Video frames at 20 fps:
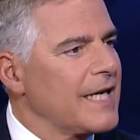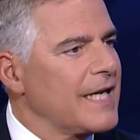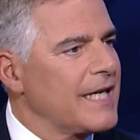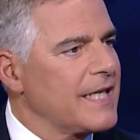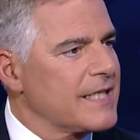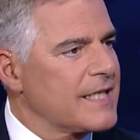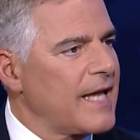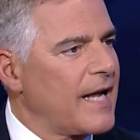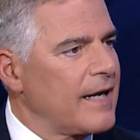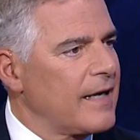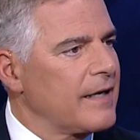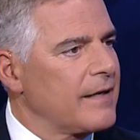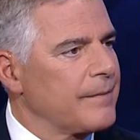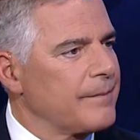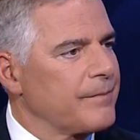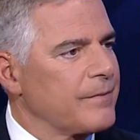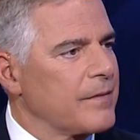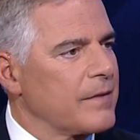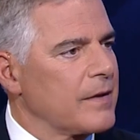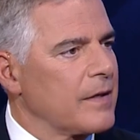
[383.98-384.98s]
Is that a
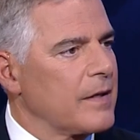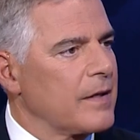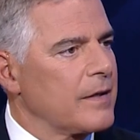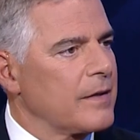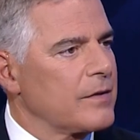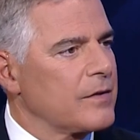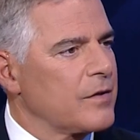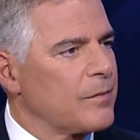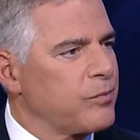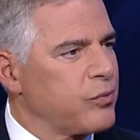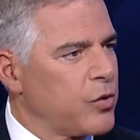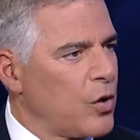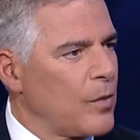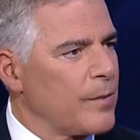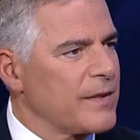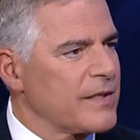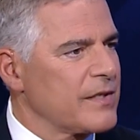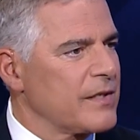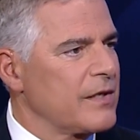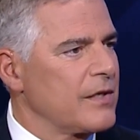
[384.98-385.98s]

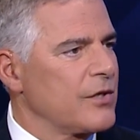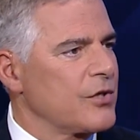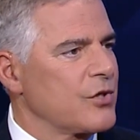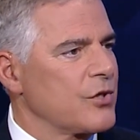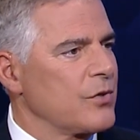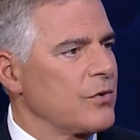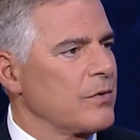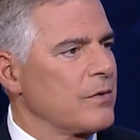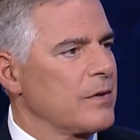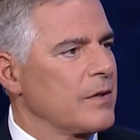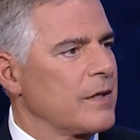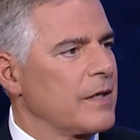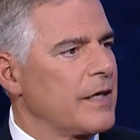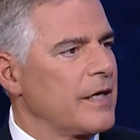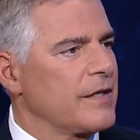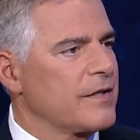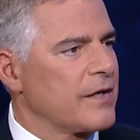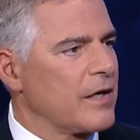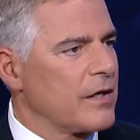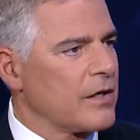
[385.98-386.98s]
diplomacy issue?
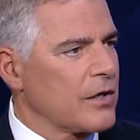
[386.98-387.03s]
Very is it a